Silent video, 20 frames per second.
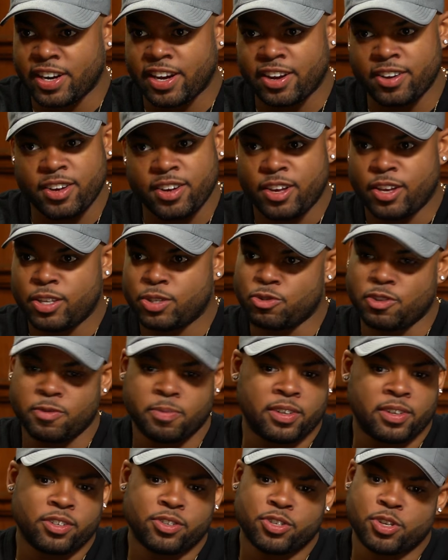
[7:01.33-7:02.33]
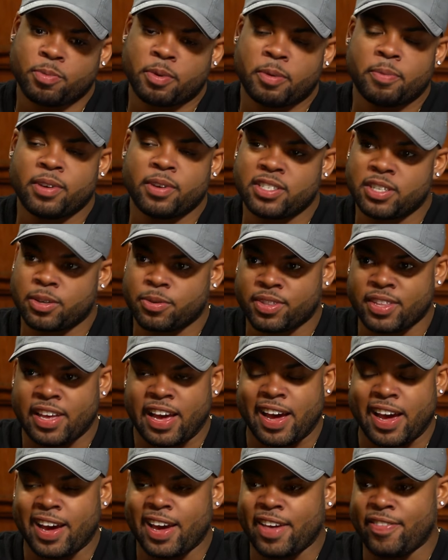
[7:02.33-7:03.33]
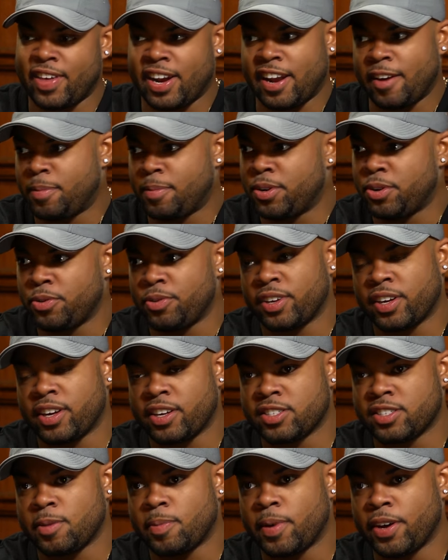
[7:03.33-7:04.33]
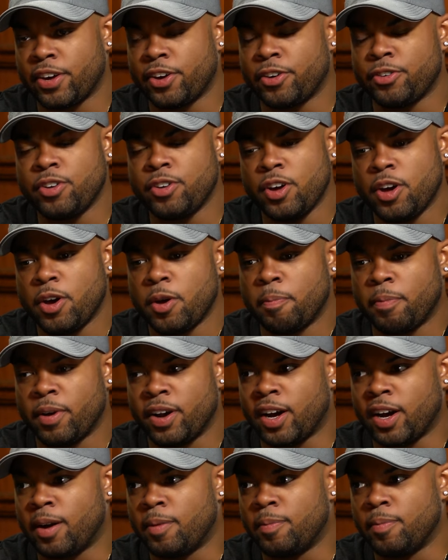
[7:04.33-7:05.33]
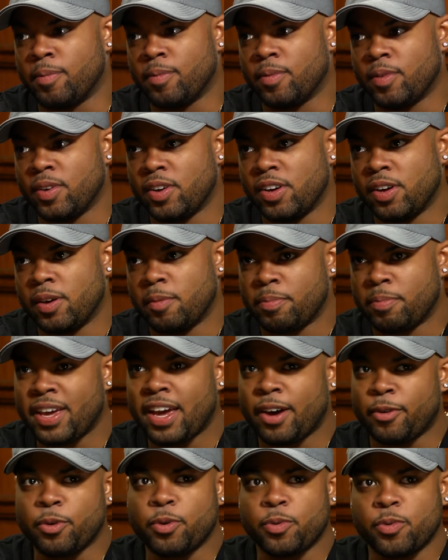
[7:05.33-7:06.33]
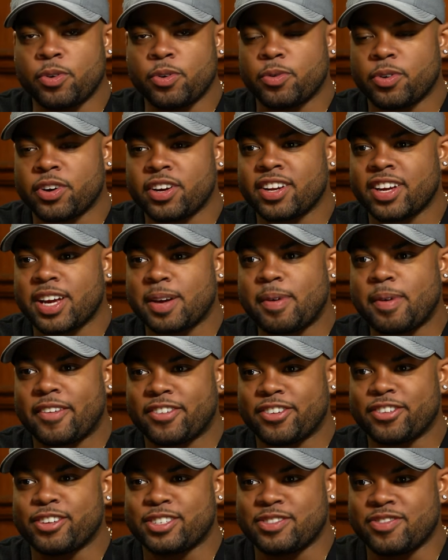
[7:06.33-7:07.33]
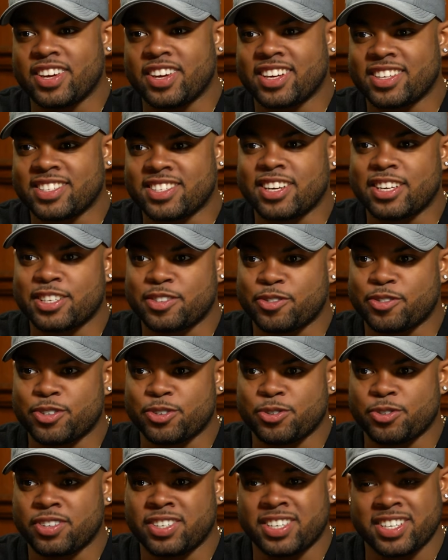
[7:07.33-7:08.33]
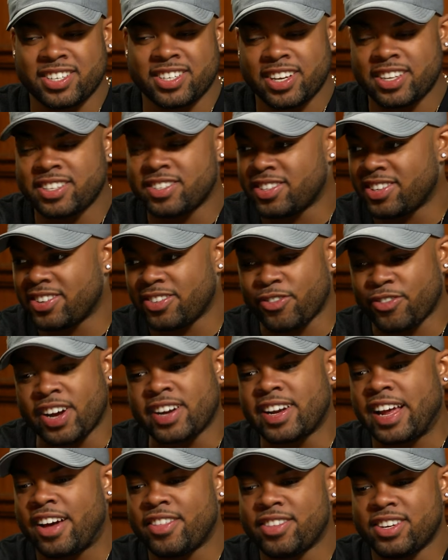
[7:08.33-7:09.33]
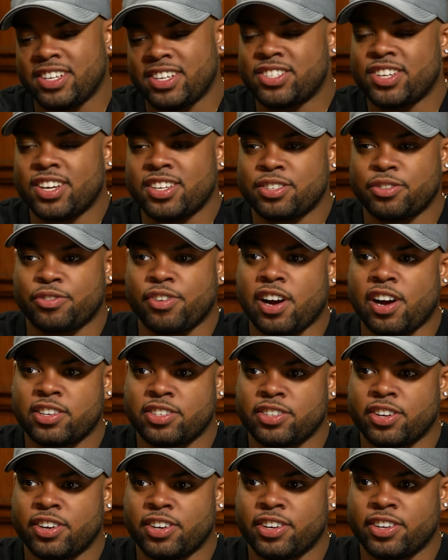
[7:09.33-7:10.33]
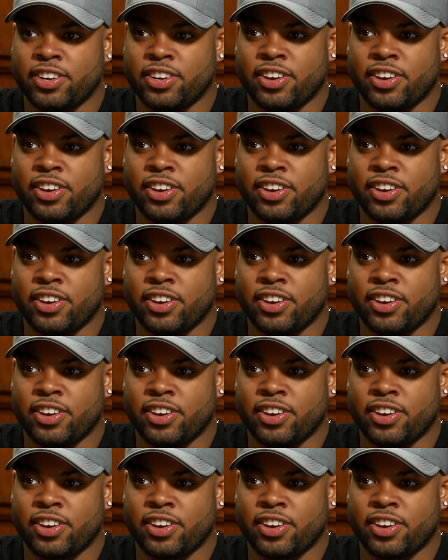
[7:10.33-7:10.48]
now. So we've been super busy with that. And then I've been doing gigs on my own, but yeah, we're going to come after those Vegas gigs for sure. DJs, right now, the DJ is the rock star. You